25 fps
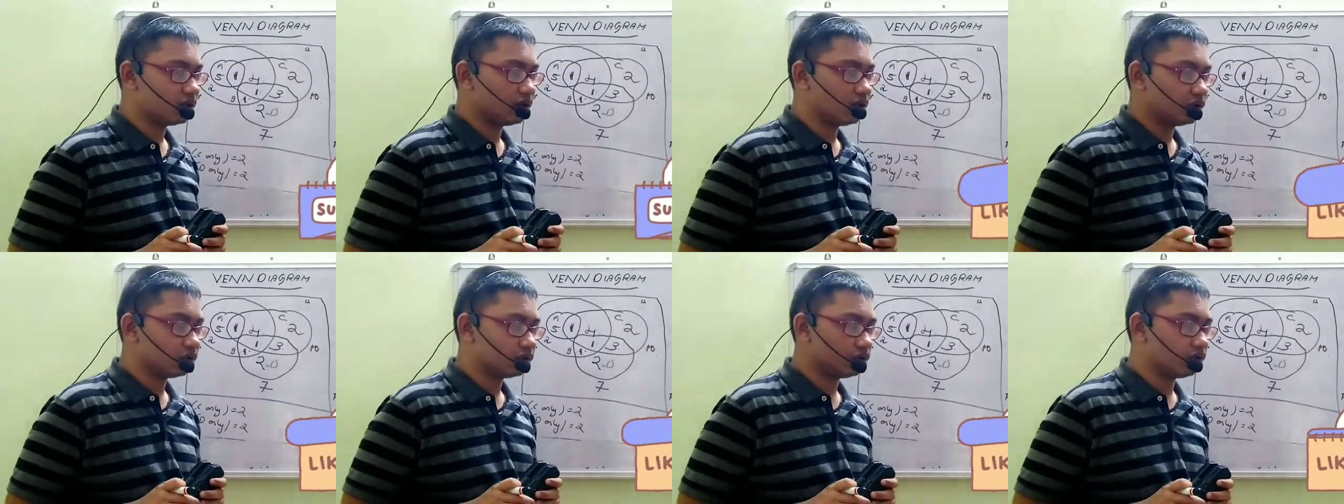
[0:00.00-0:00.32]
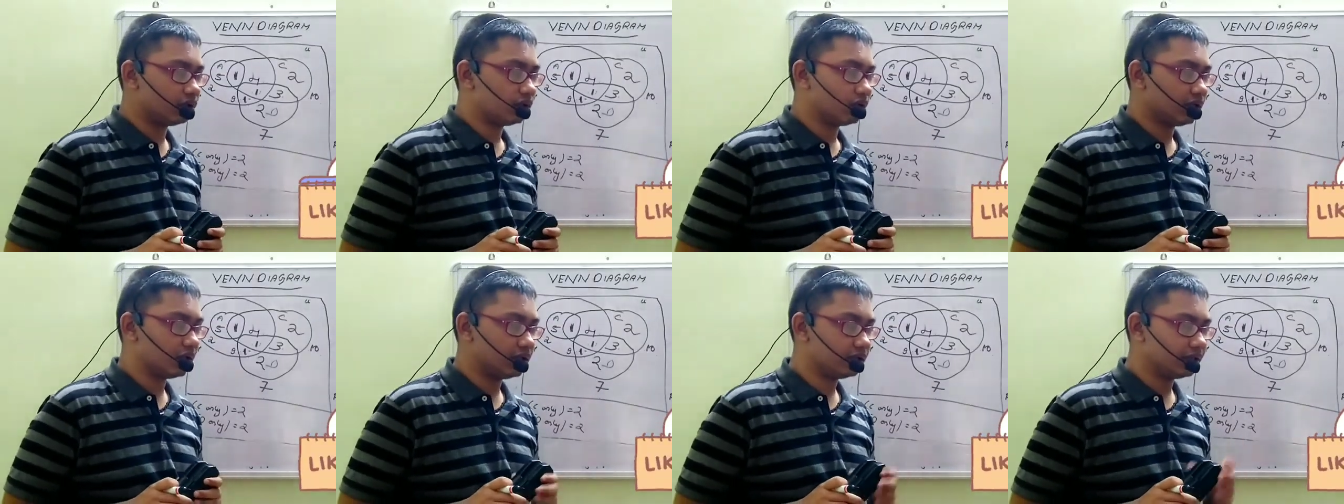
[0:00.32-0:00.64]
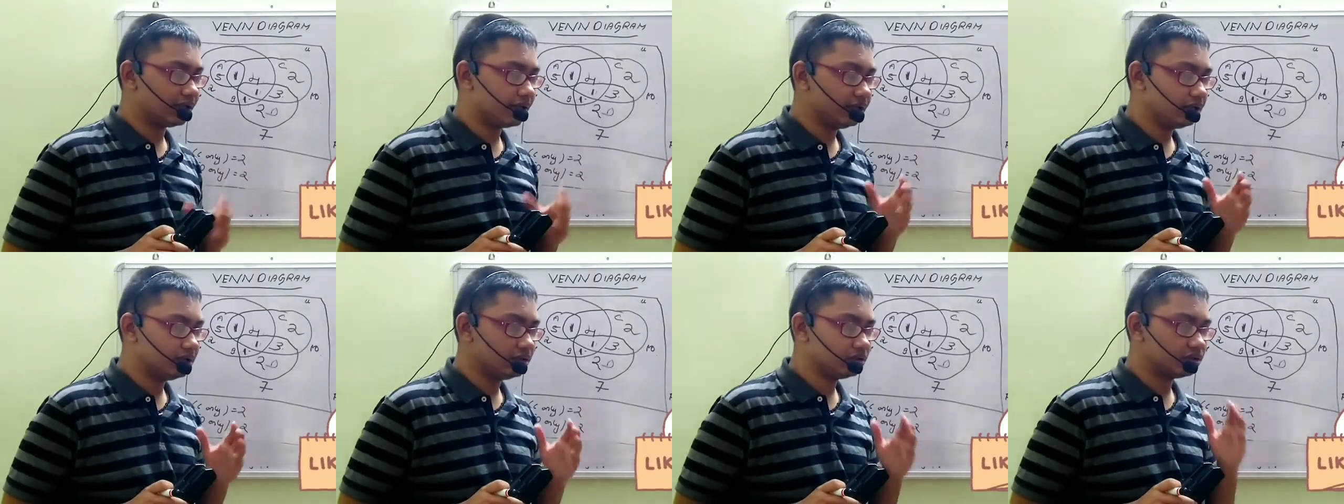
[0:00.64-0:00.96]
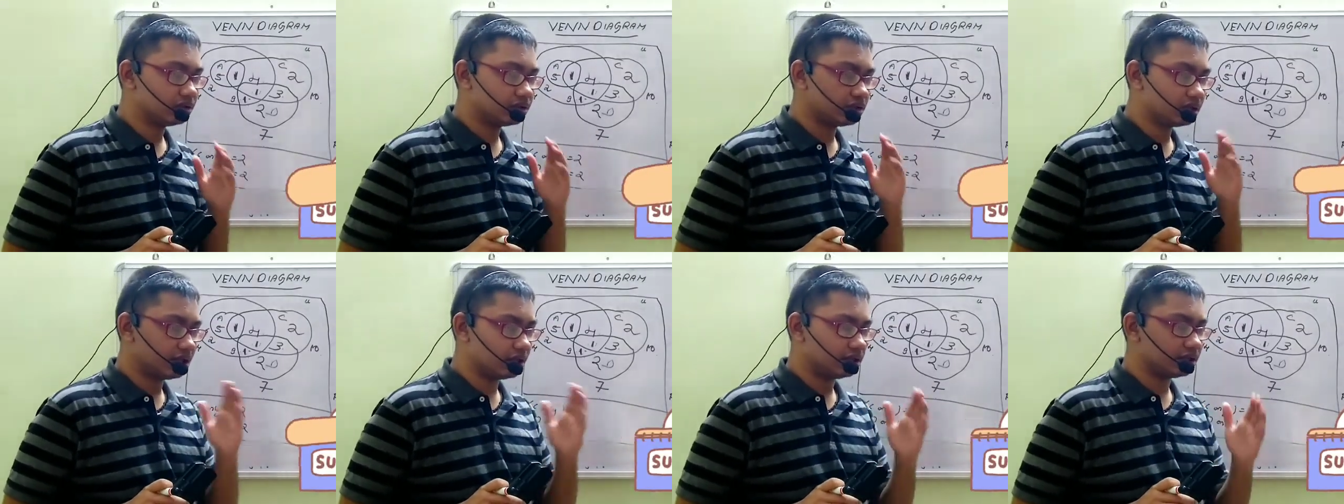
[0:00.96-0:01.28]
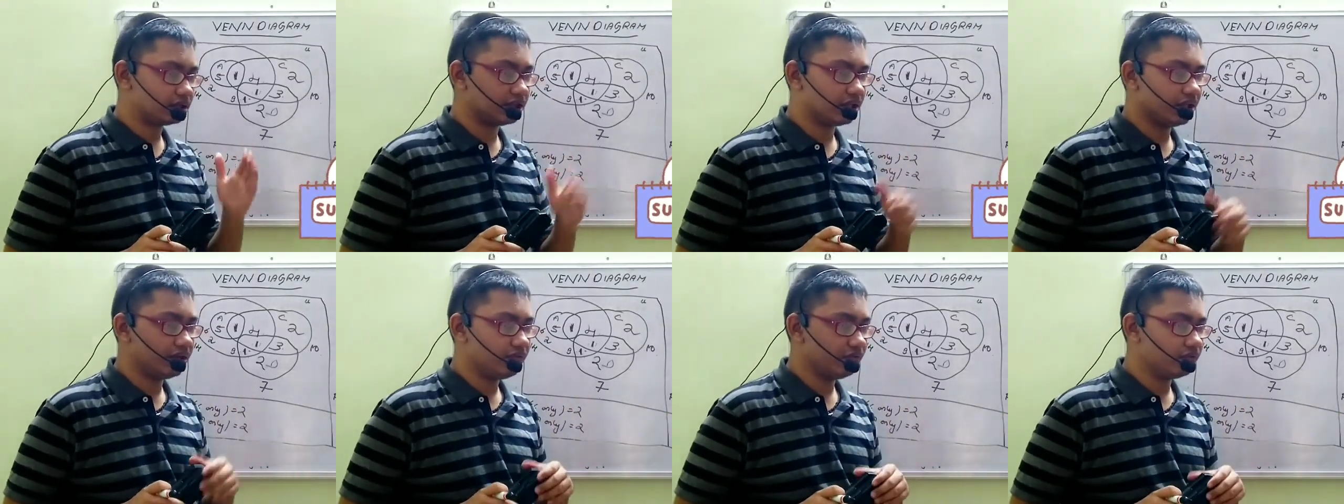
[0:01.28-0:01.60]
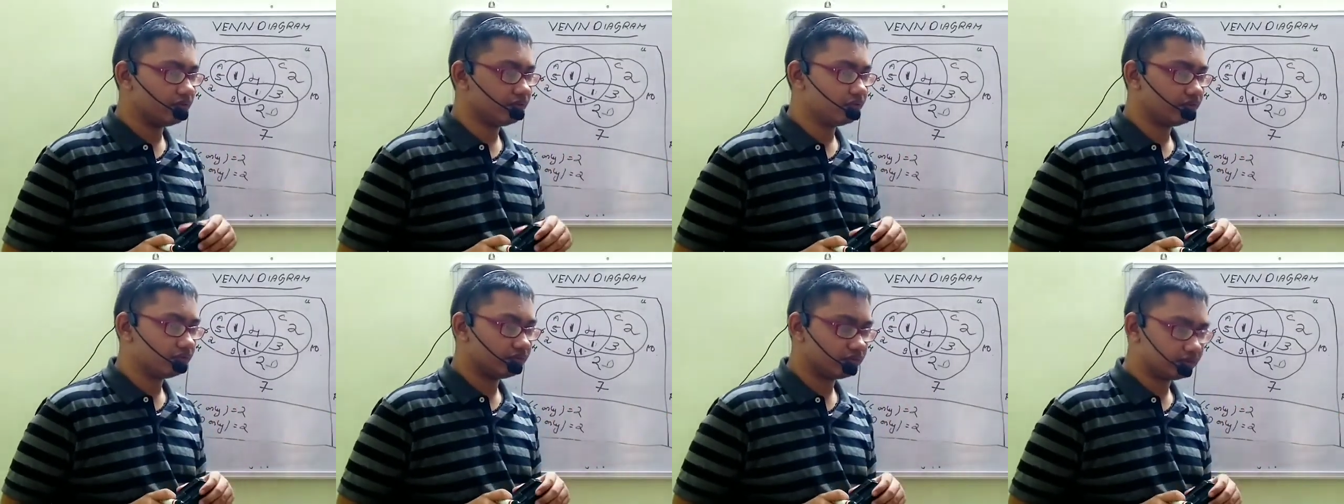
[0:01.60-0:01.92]
So till then, stay safe.
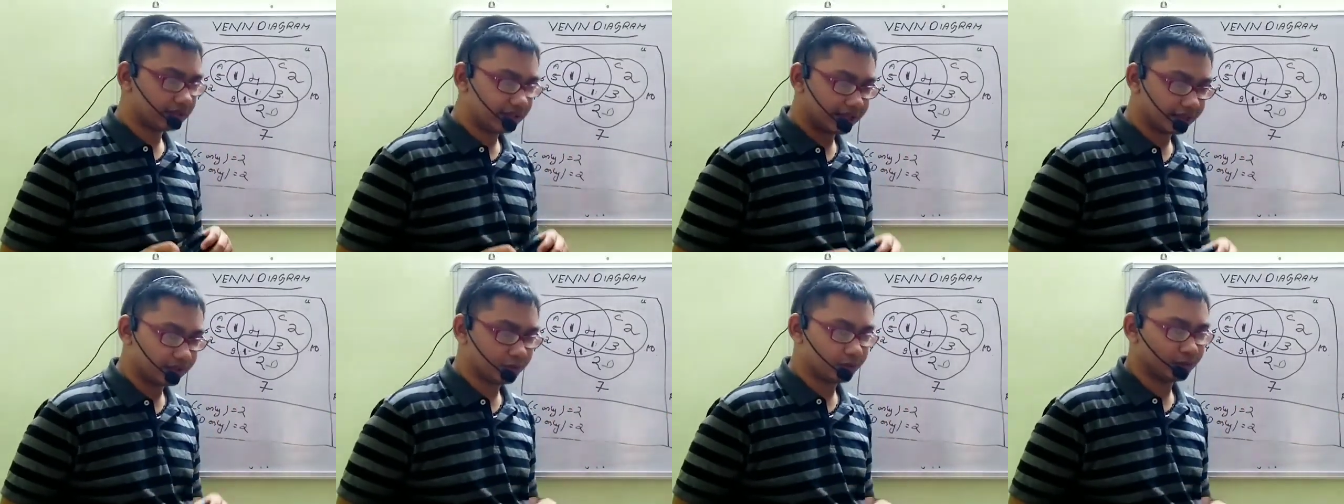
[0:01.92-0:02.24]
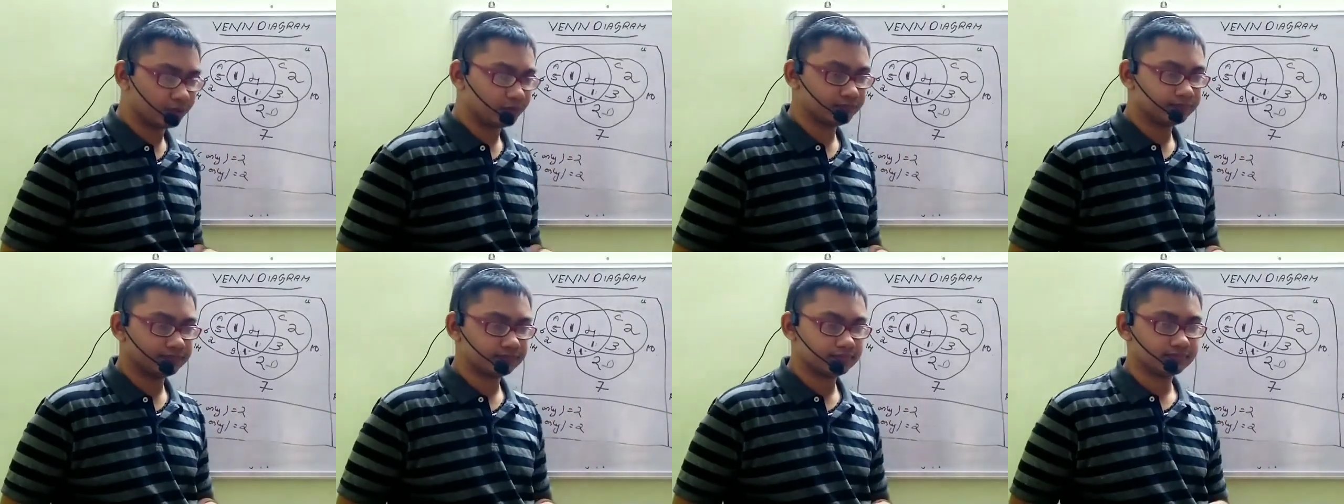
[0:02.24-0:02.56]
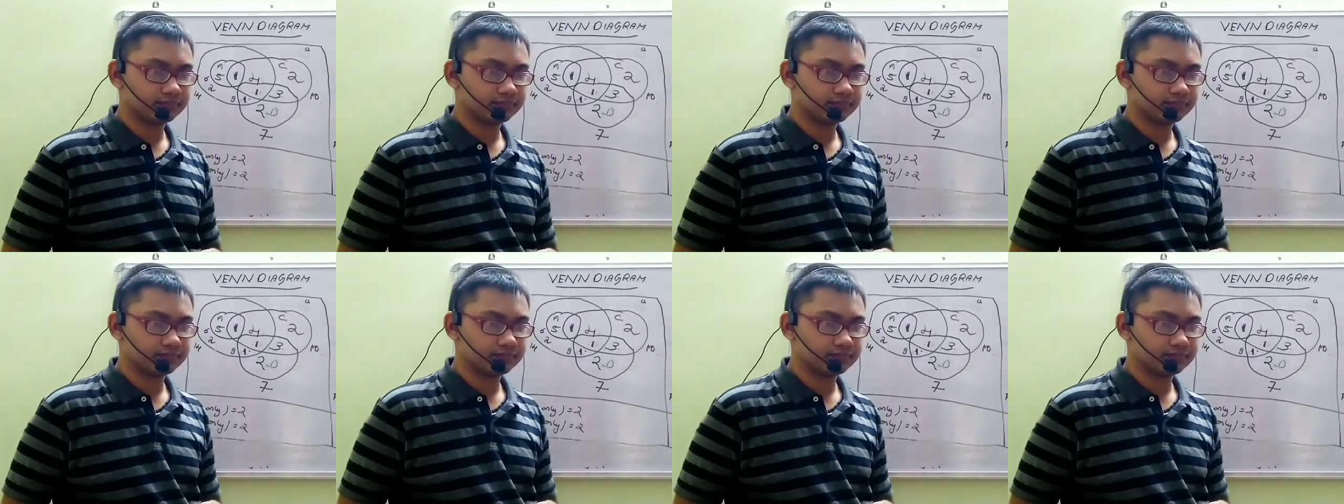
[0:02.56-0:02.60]
Thank you.